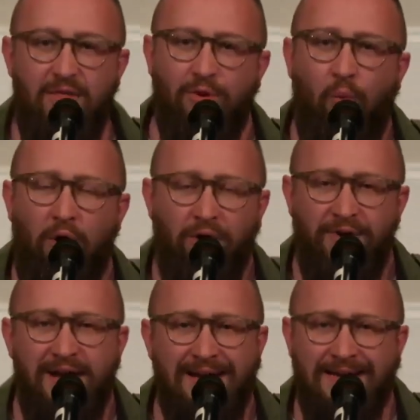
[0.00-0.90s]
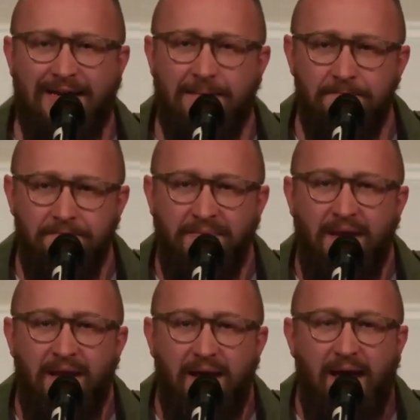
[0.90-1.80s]
the world ending
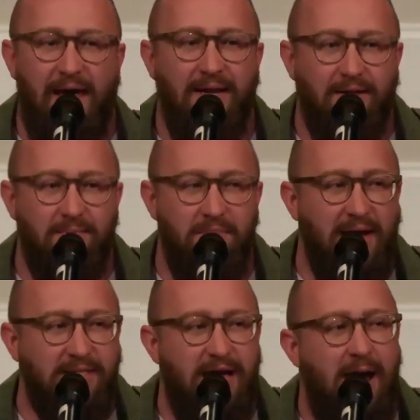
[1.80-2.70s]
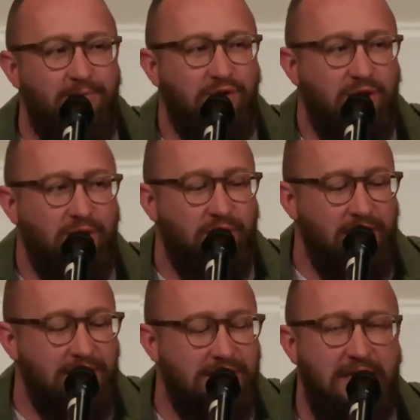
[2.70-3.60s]
it makes
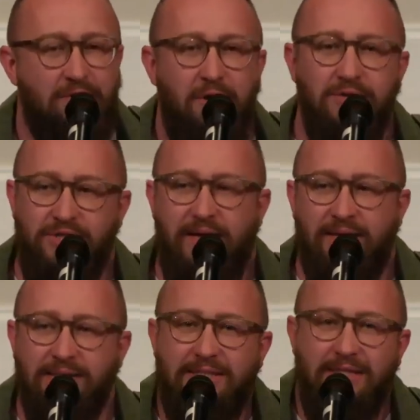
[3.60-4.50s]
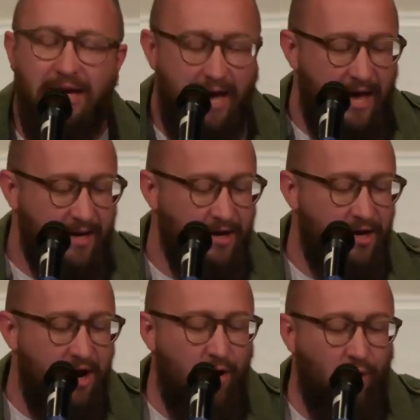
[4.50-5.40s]
absolutely zero sense
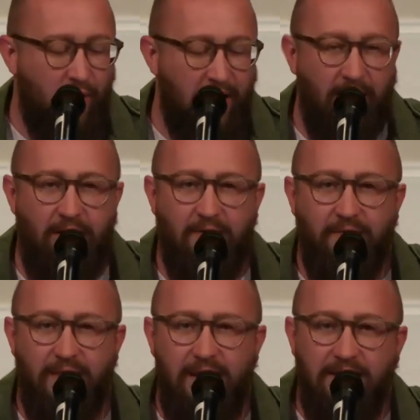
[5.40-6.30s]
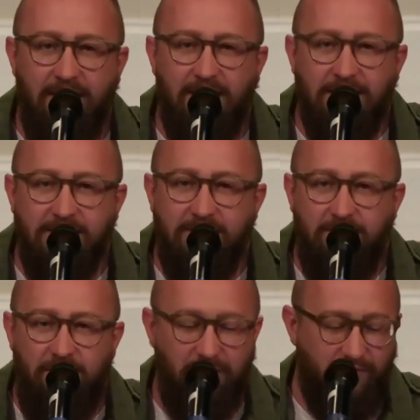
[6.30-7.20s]
and nowhere in this
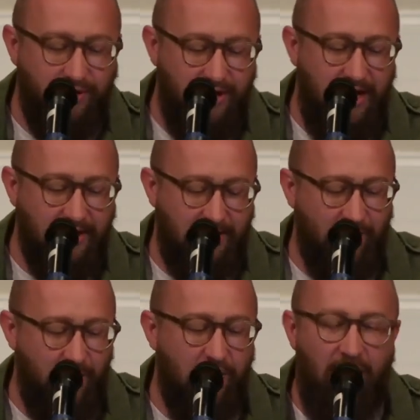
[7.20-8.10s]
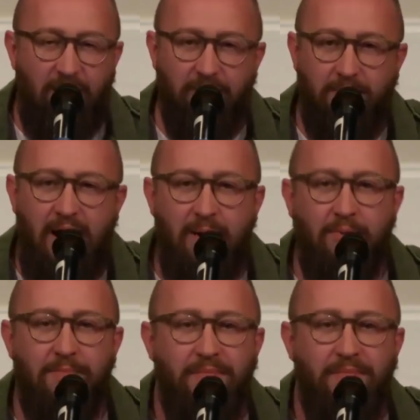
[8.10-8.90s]
beautiful text that we call the bible